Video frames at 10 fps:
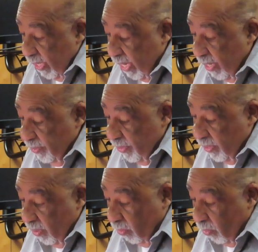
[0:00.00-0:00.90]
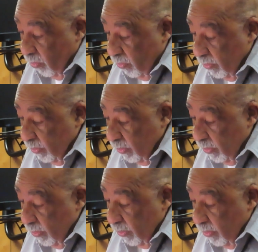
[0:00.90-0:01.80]
and the gold
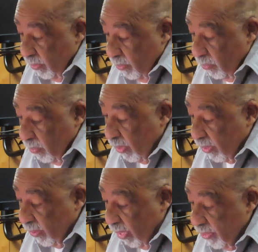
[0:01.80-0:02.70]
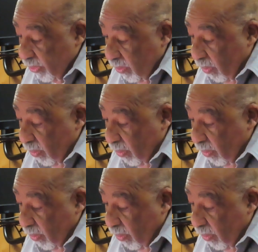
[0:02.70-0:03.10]
were crushed